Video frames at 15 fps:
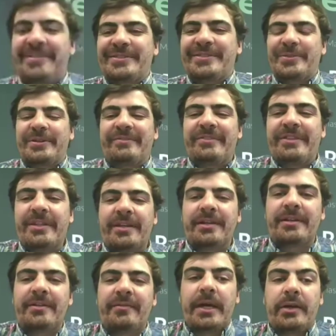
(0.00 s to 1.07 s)
sort of
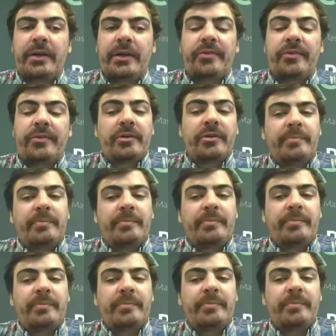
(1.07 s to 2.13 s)
the value of early
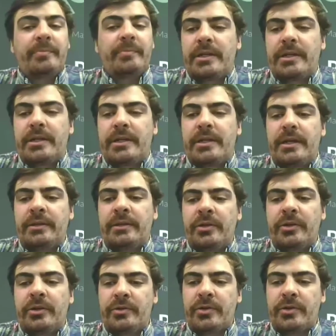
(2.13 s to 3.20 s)
preparation, and
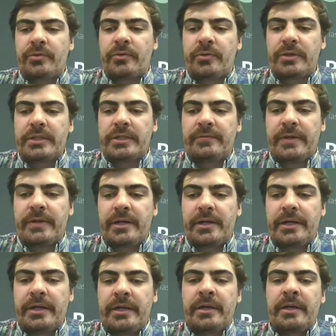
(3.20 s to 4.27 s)
you go through this very
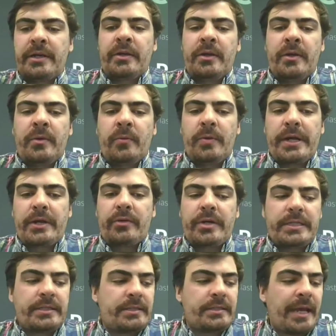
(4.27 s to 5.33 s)

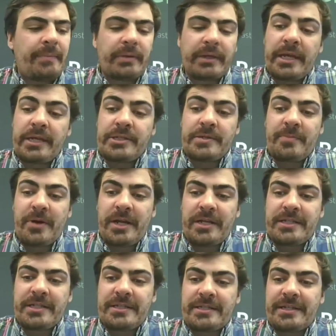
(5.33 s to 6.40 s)
rigorous application
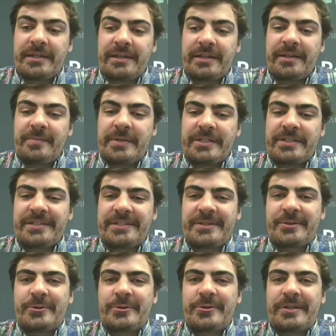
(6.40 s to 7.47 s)
process to get into business
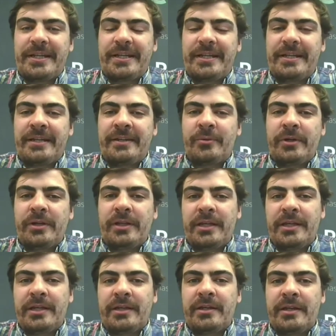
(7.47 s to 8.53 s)
school, and
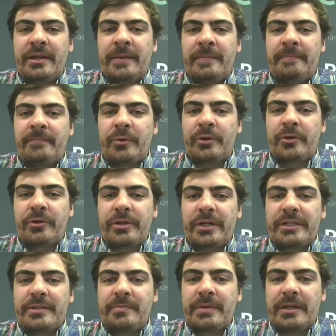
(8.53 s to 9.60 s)
really recruiting is a
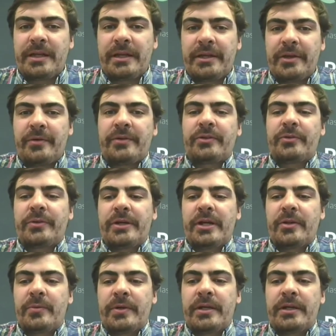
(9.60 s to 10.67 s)
bit like going through another
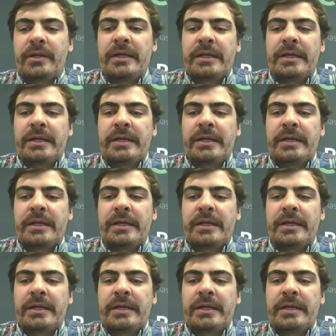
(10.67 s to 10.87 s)
one,